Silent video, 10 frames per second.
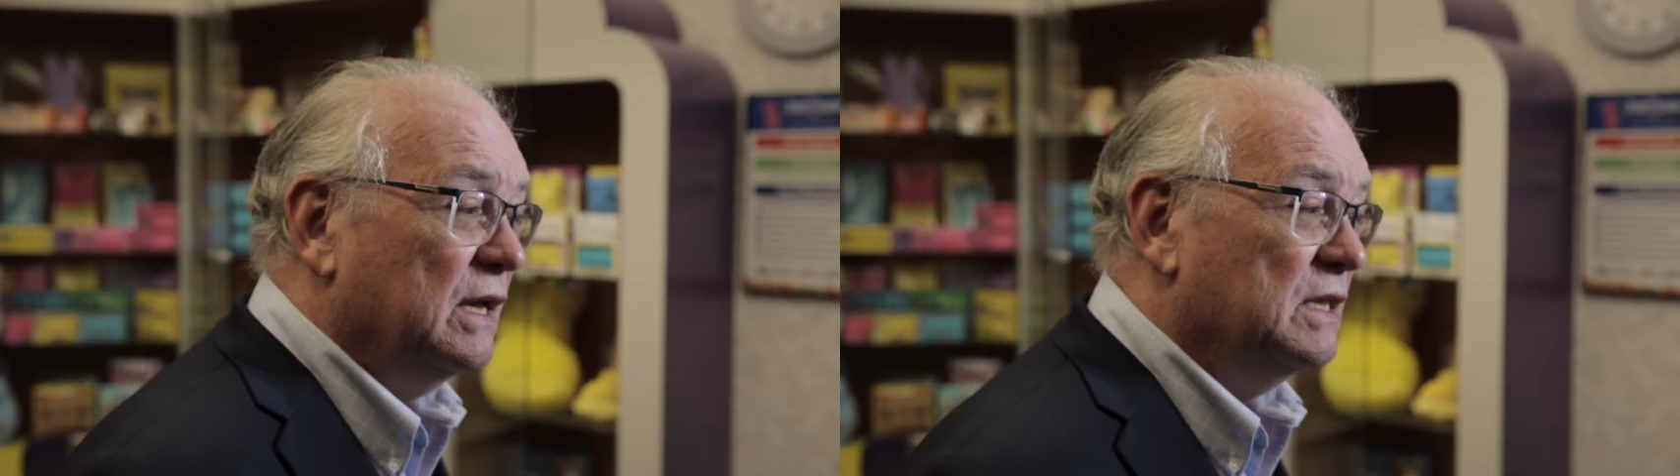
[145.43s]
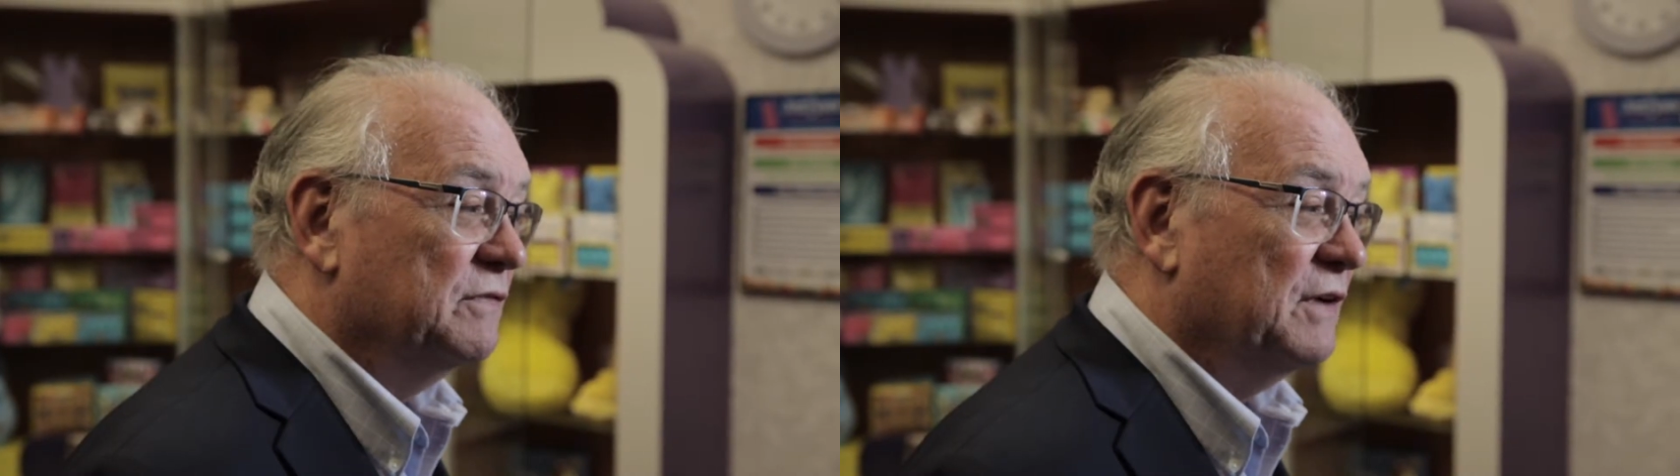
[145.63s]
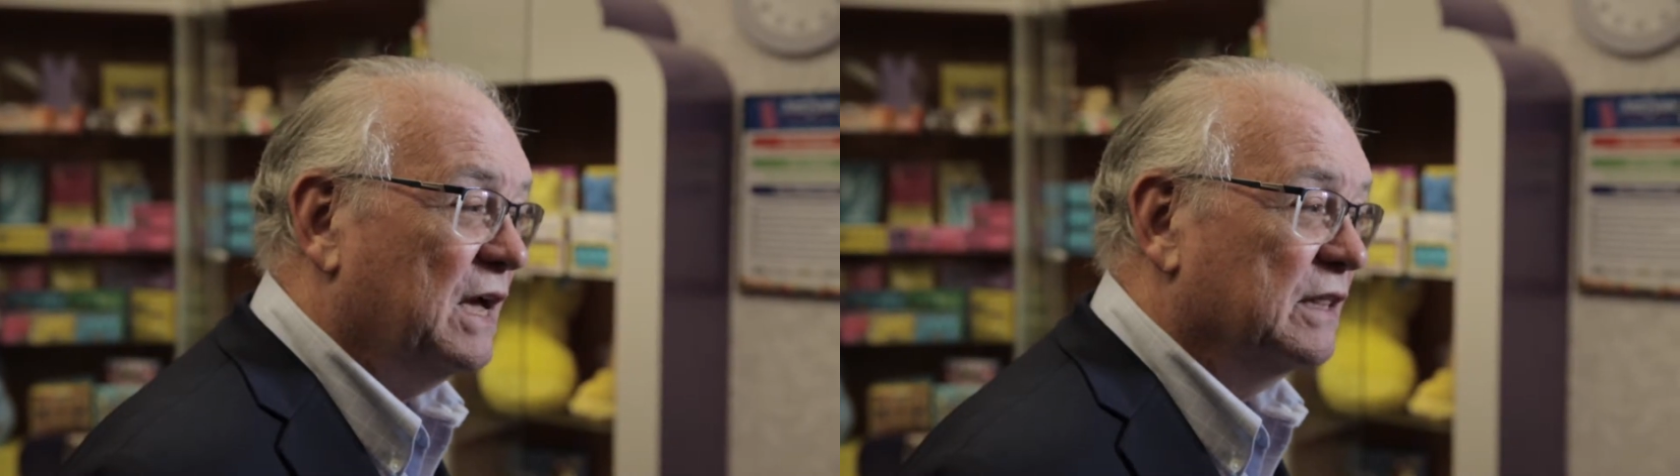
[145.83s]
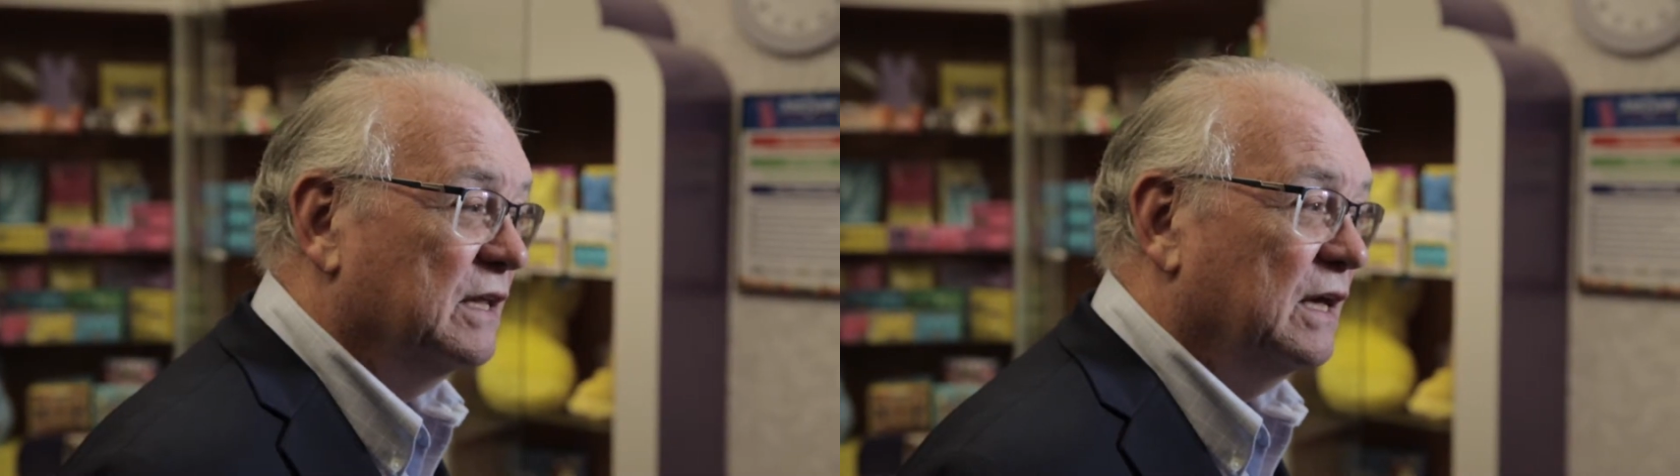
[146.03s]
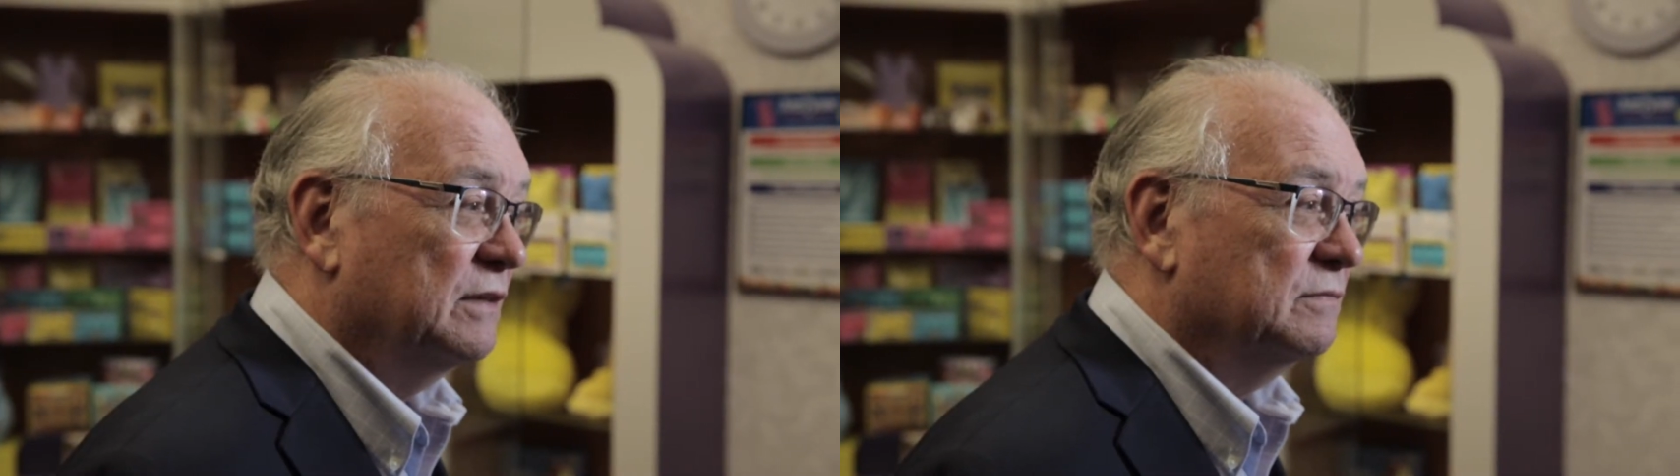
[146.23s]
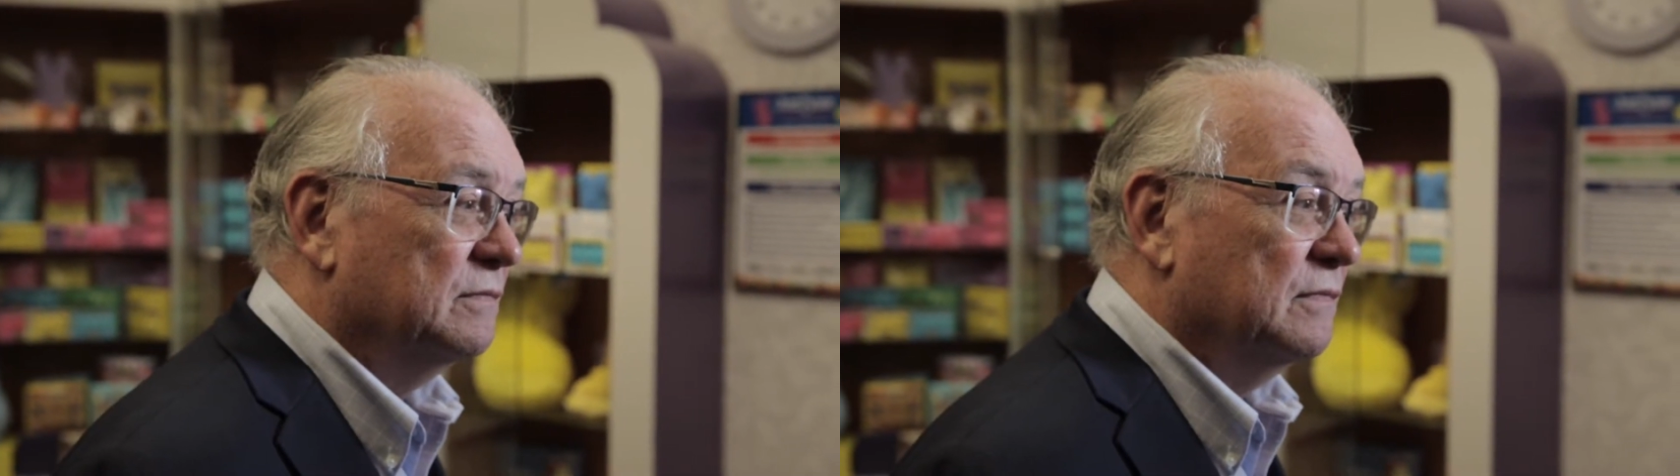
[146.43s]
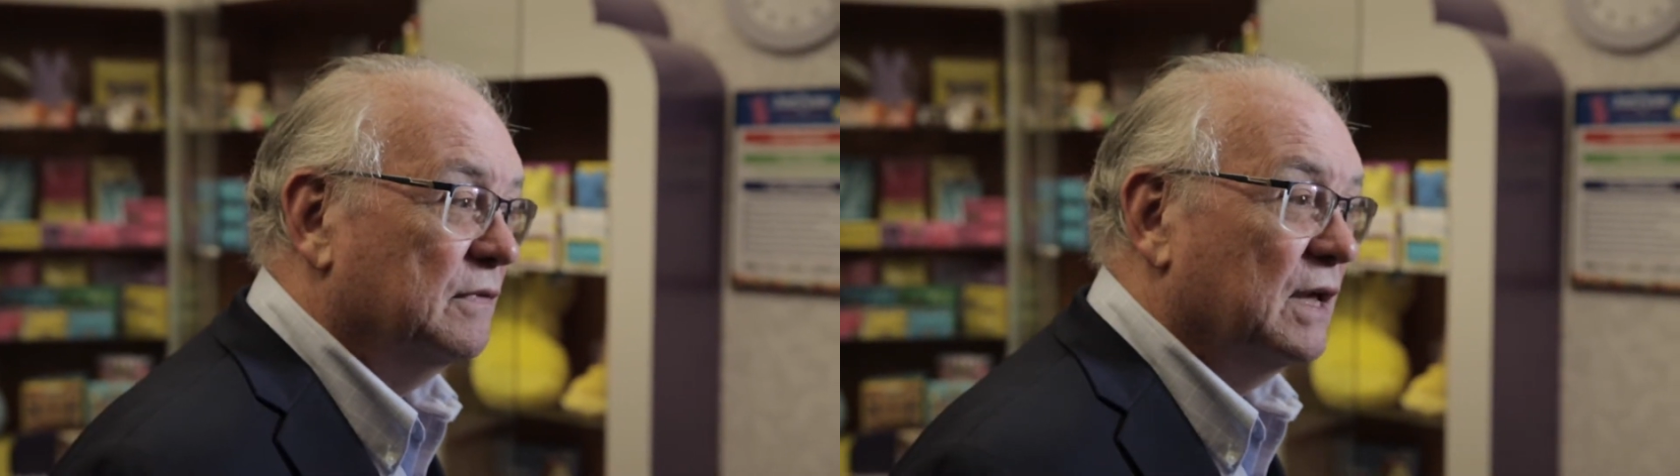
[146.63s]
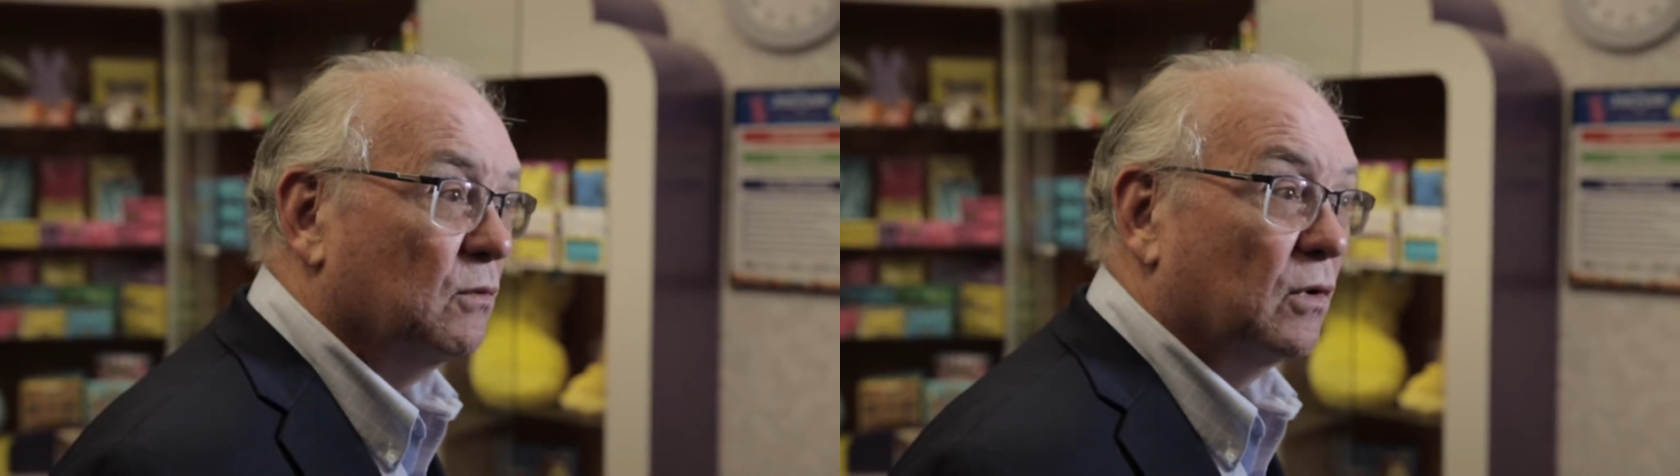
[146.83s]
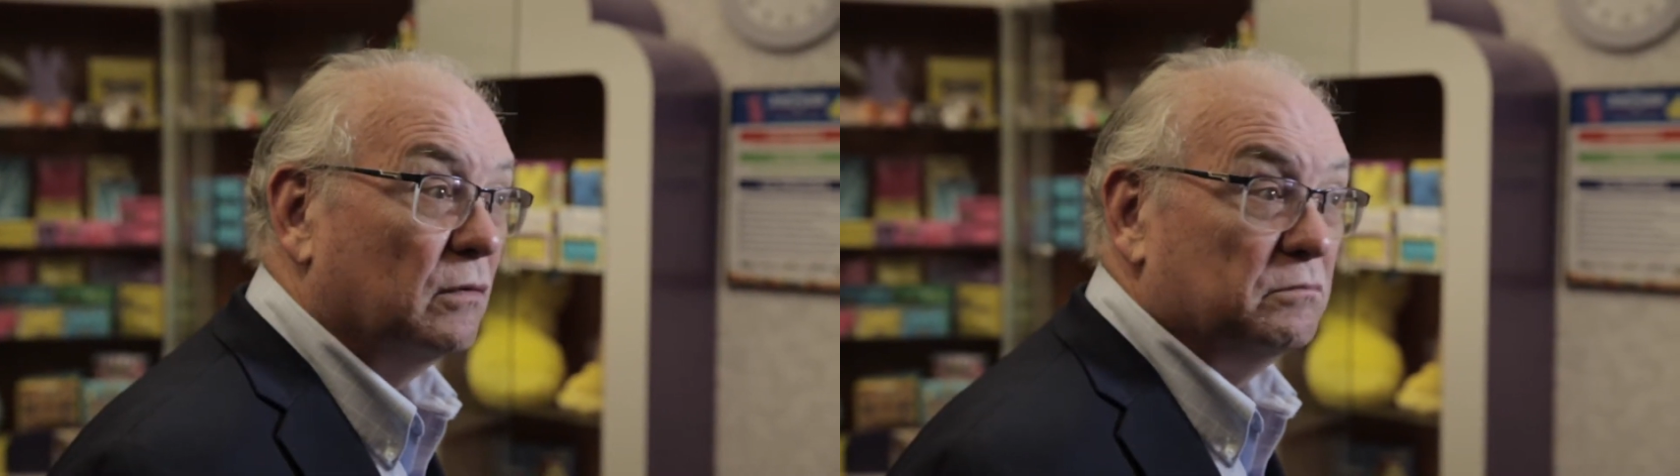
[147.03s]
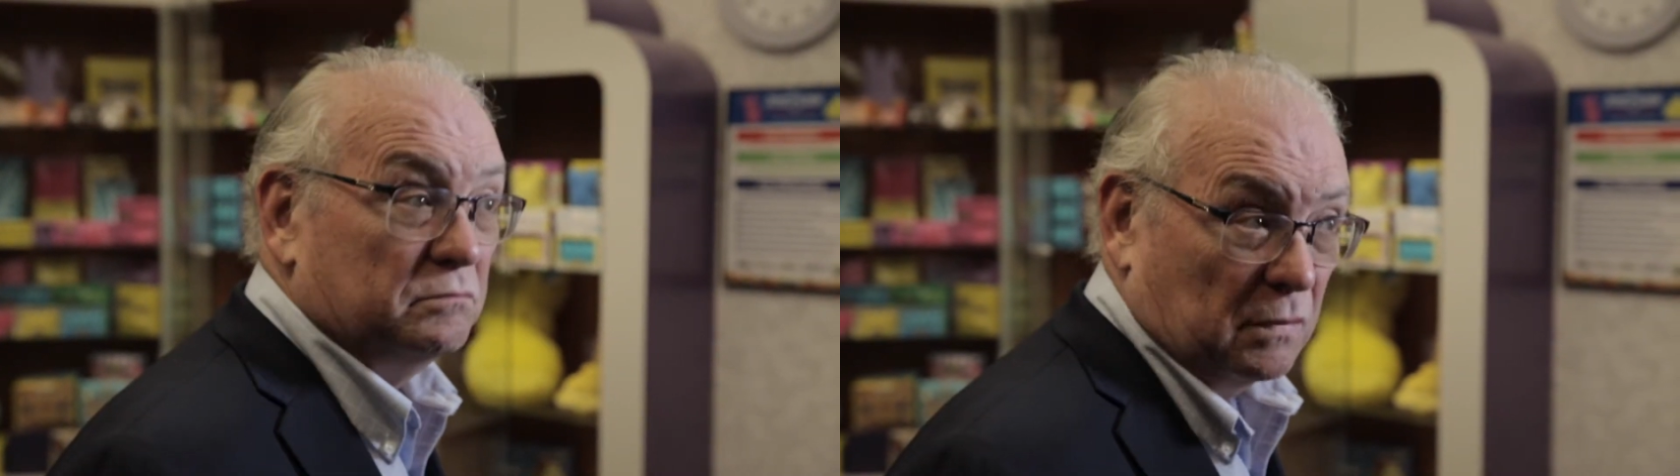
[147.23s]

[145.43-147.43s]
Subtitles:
and the fact that they were